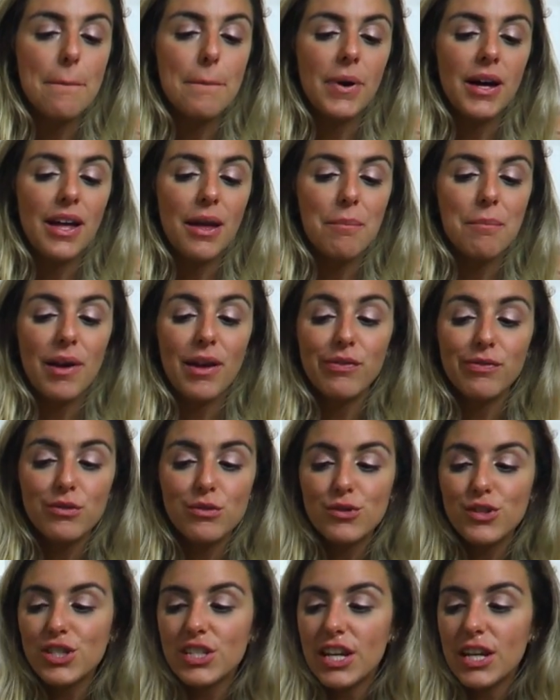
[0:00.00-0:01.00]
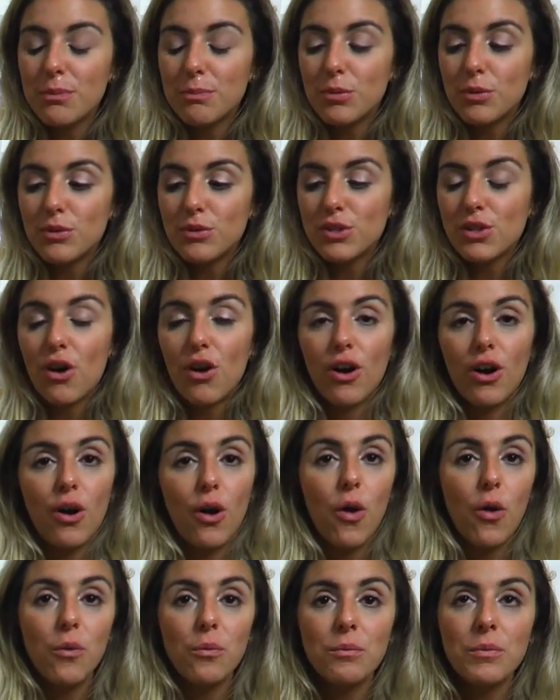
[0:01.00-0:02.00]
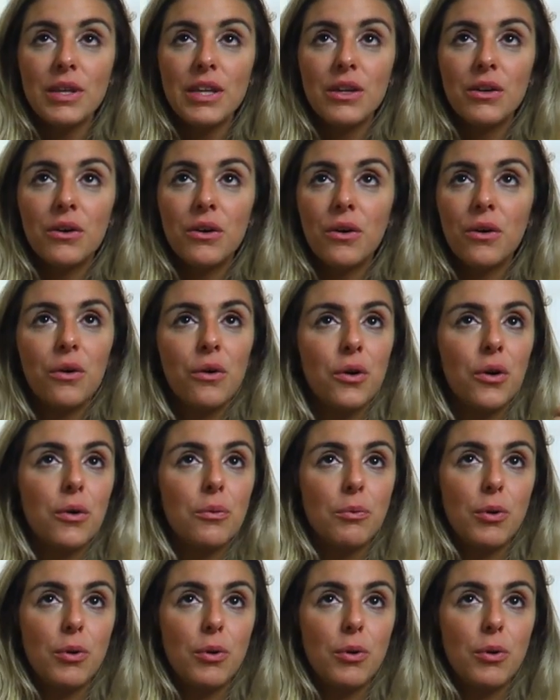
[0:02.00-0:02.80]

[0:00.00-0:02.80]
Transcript: But my food staples are oatmeal,